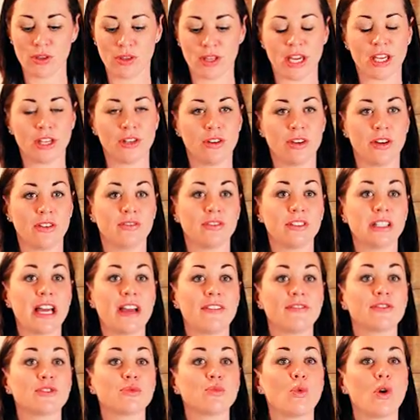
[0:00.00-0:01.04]
that you have
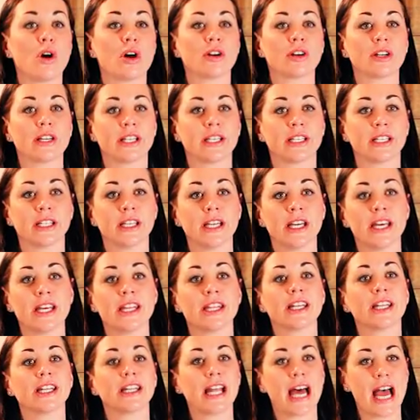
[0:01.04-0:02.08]
left water in
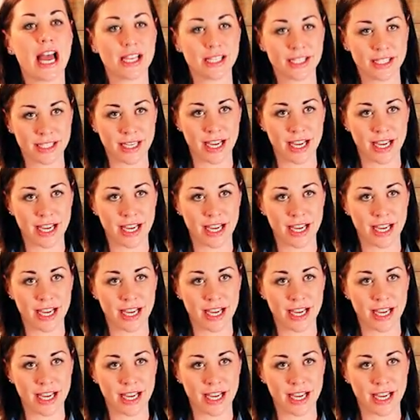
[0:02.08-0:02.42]
the last